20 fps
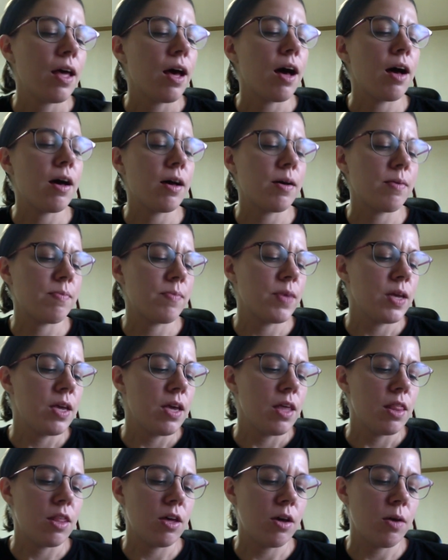The
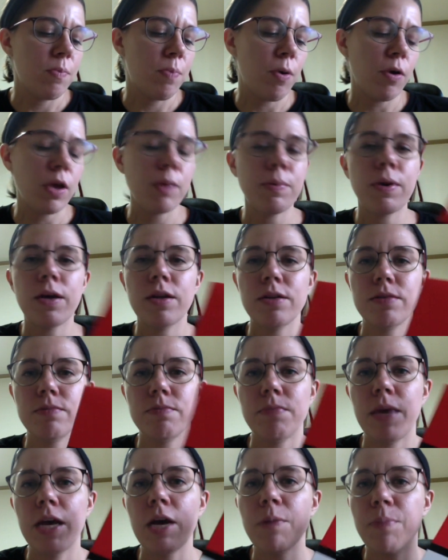Pokemon
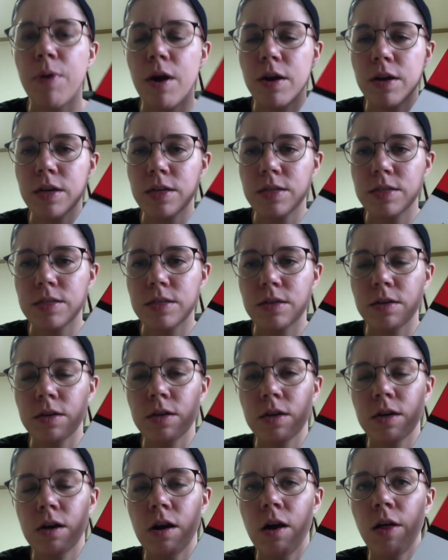makeup products
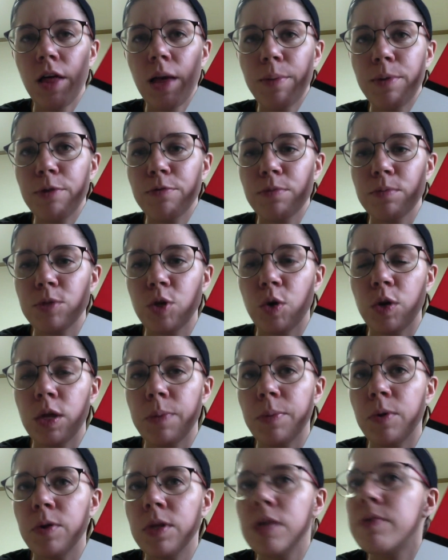are all coming from Tony
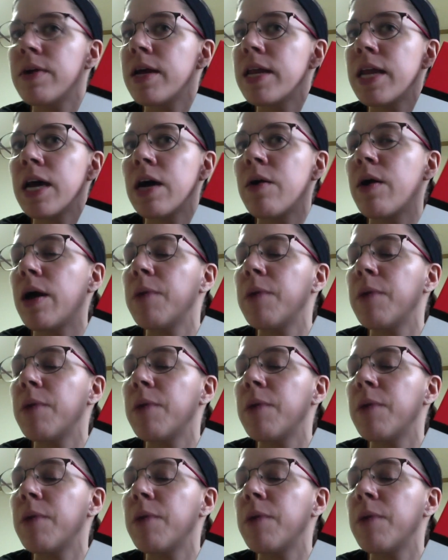Moly right now.